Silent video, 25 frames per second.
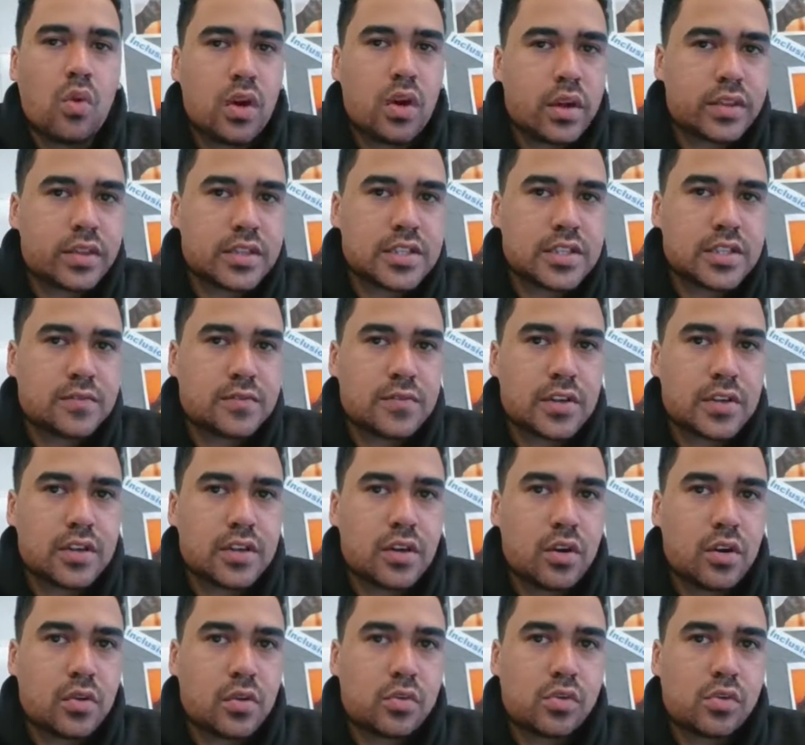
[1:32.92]
this
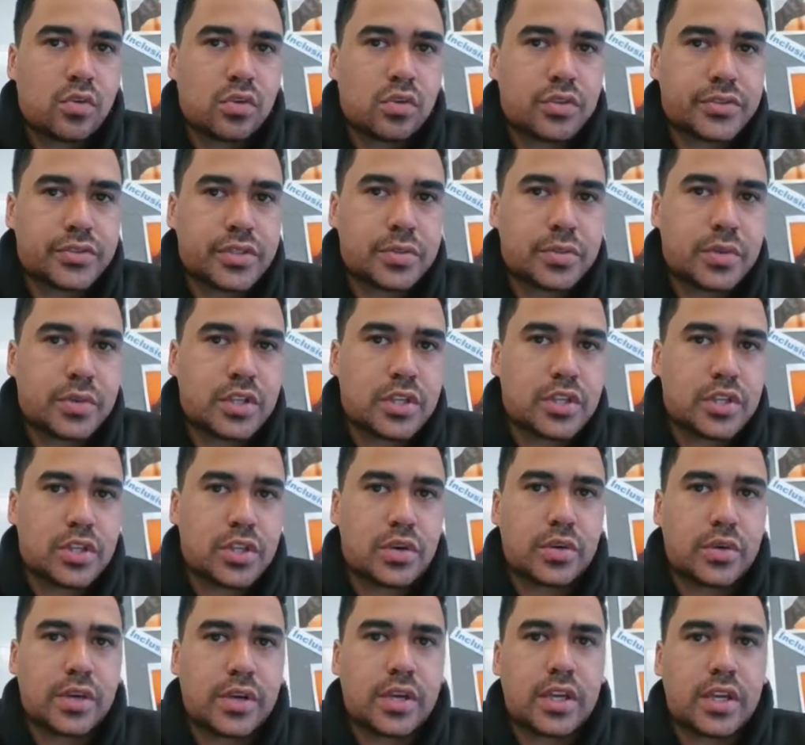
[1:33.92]
video will also be
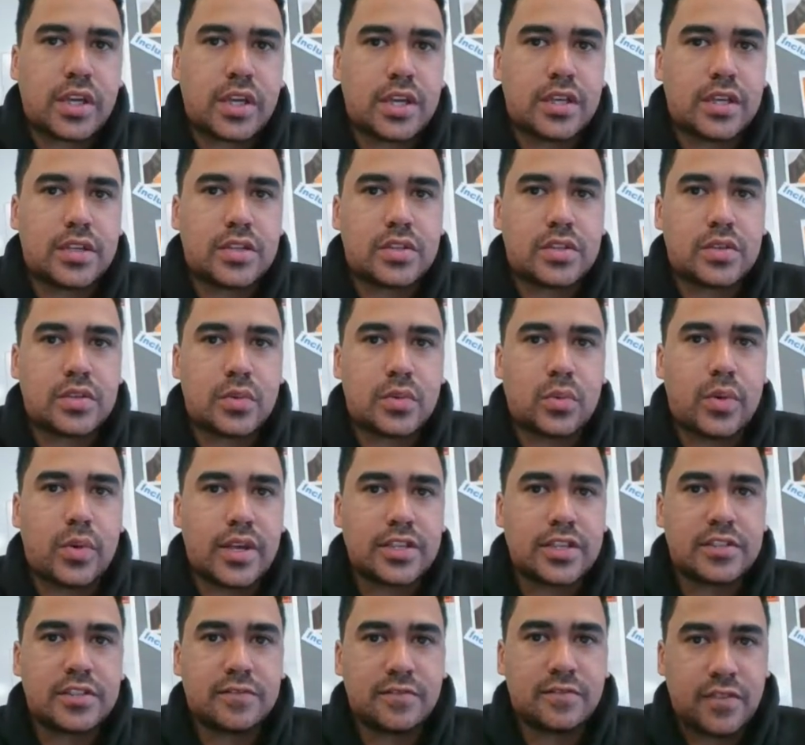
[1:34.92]
showing is where
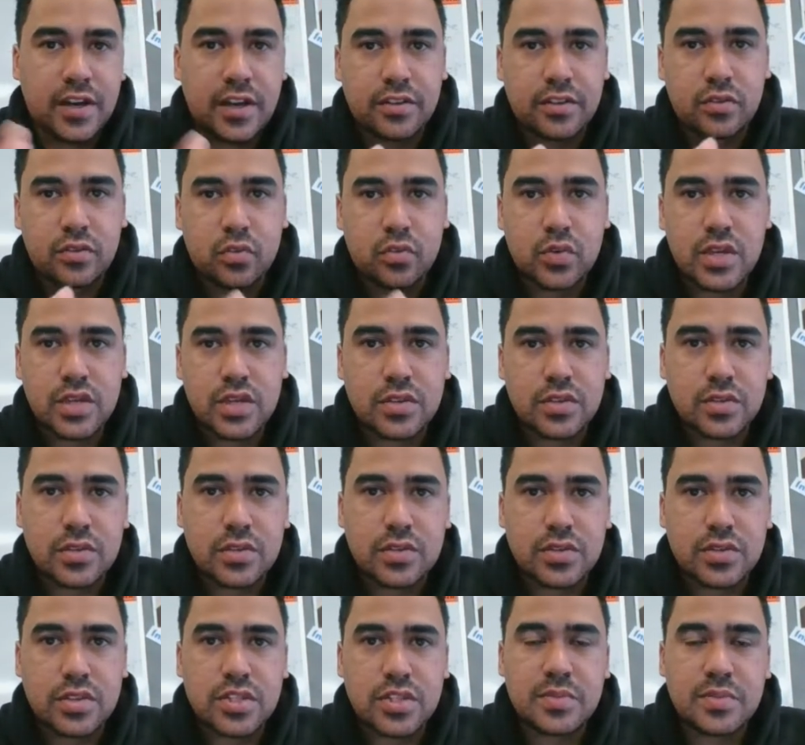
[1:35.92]
to find the
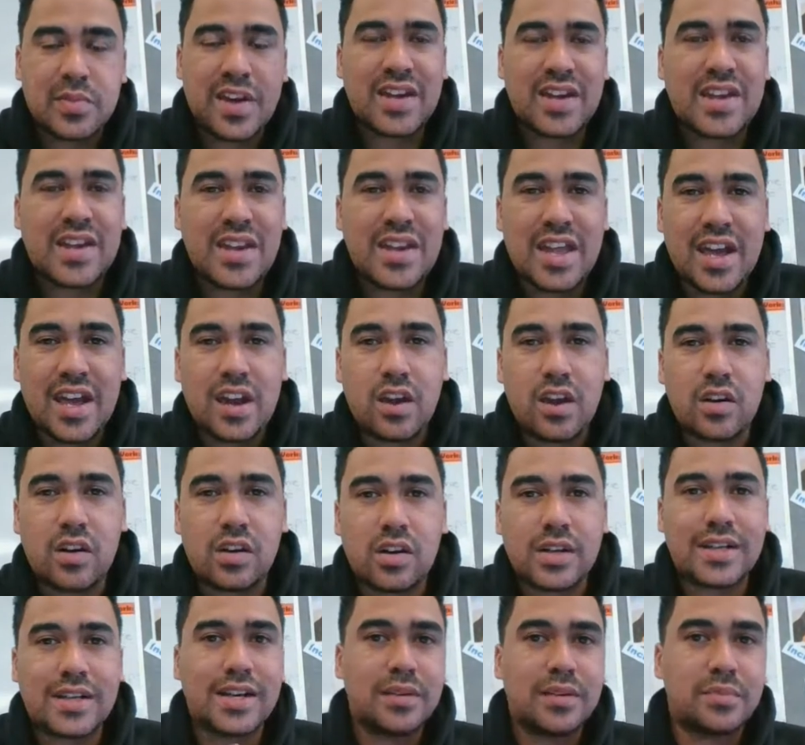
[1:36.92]
resources. By now,
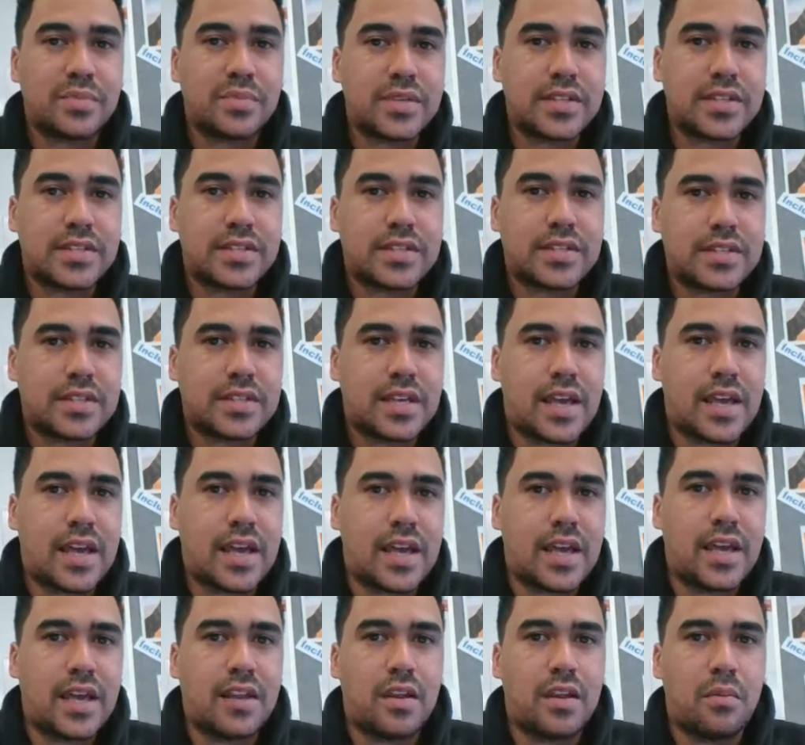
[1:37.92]
Compass
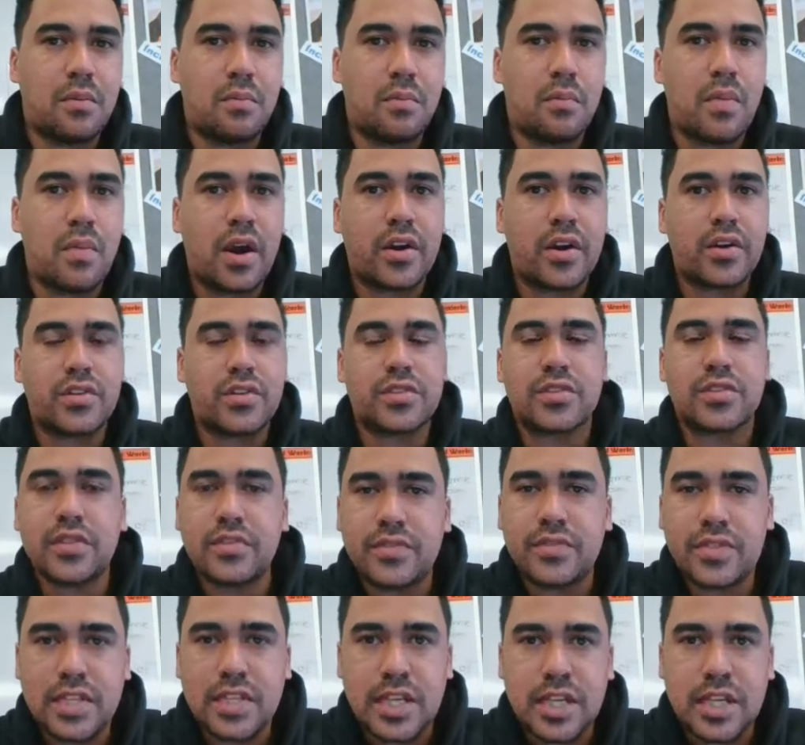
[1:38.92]
and Microsoft
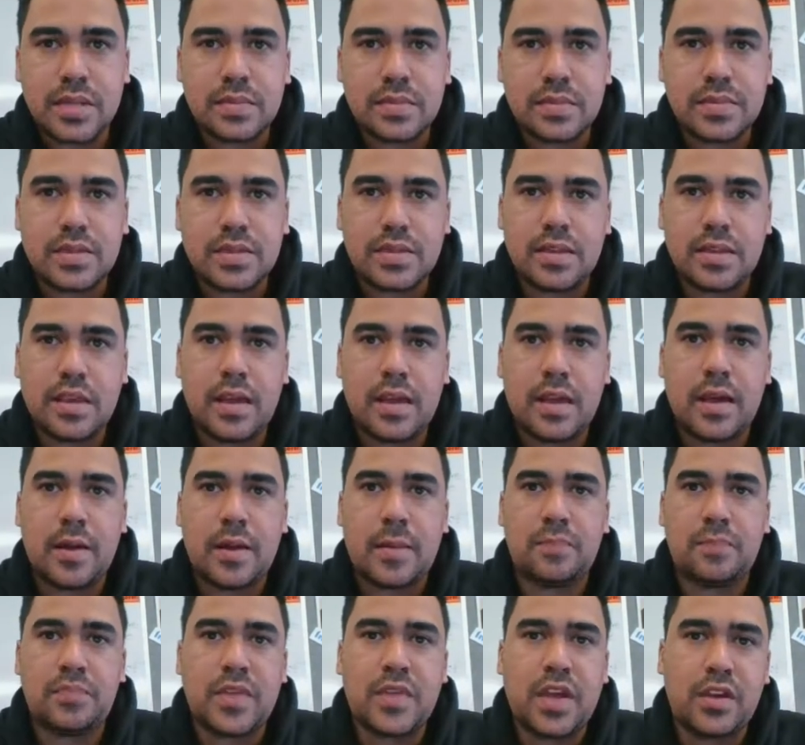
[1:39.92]
Teams
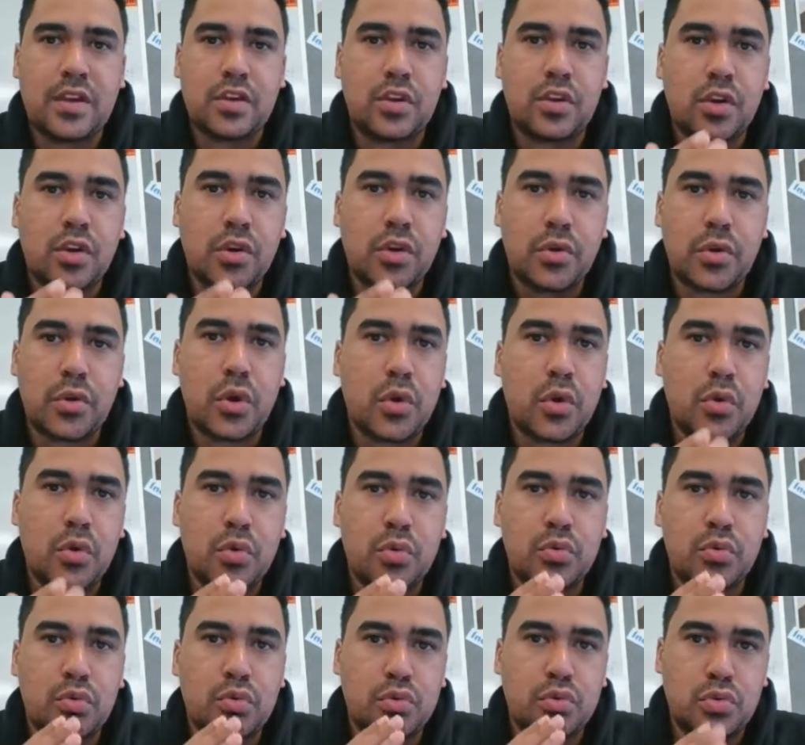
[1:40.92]
are your
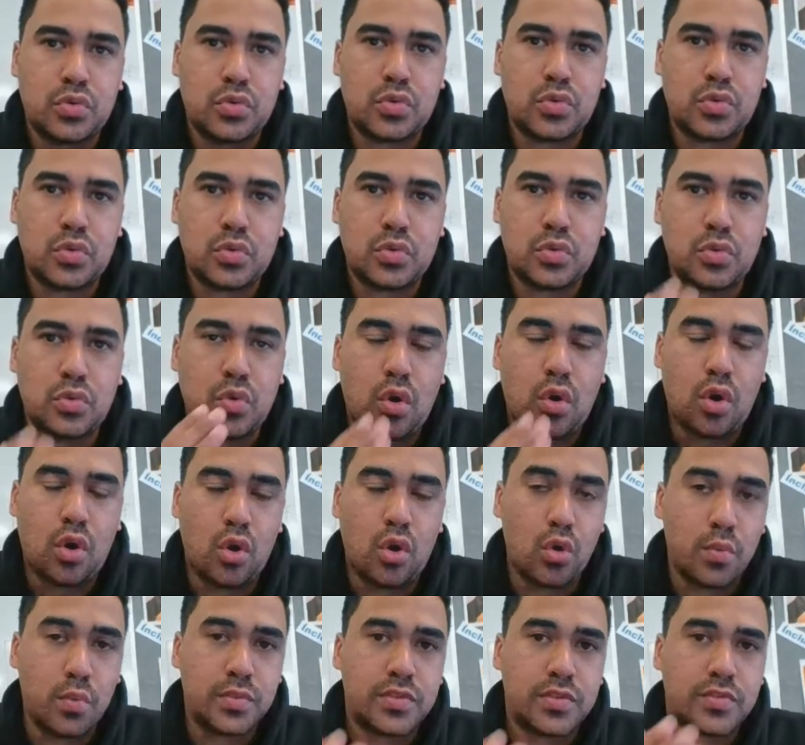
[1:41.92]
go-to
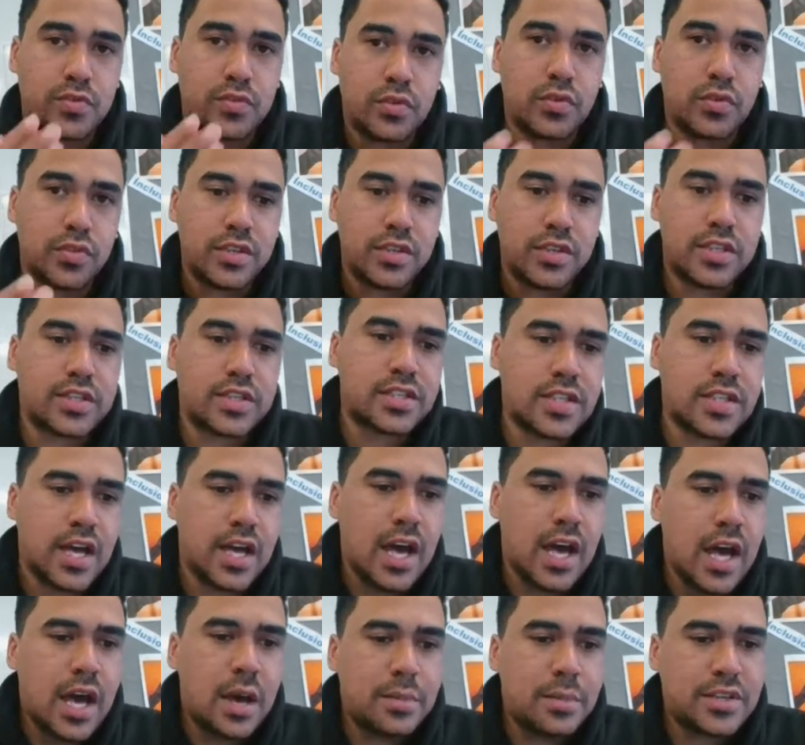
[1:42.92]
homes for this.
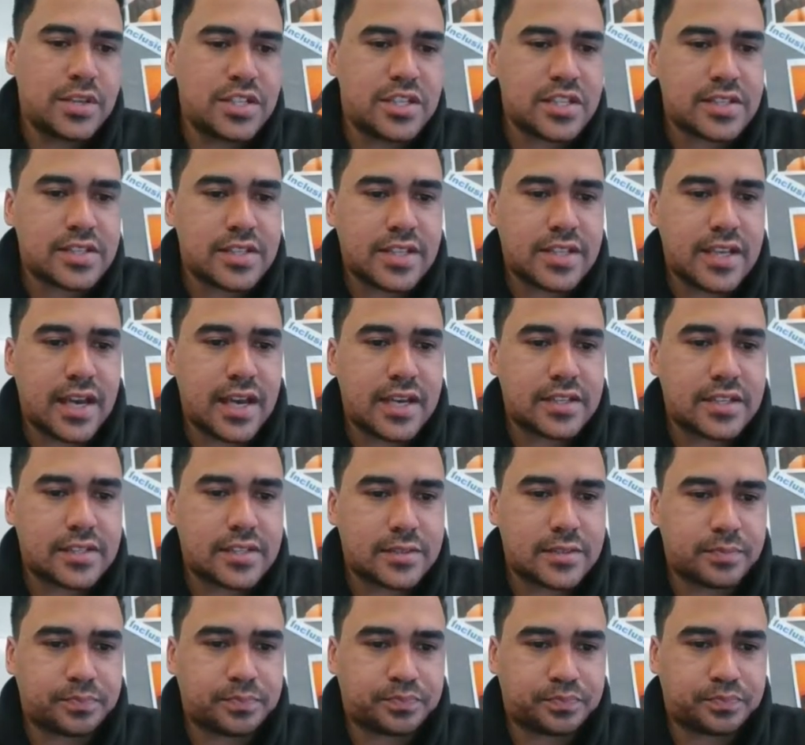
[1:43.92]
But just in case,
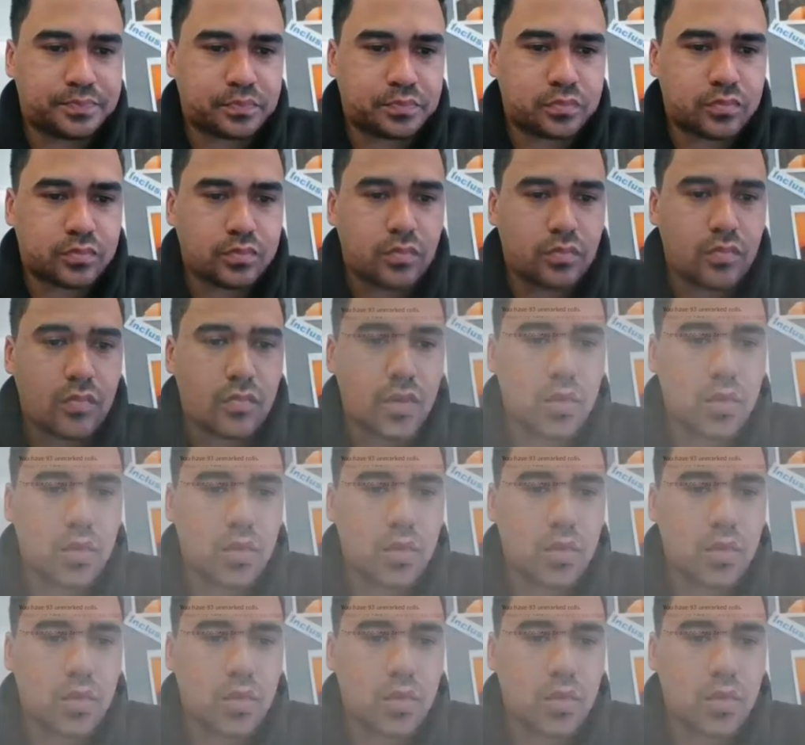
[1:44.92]
we'll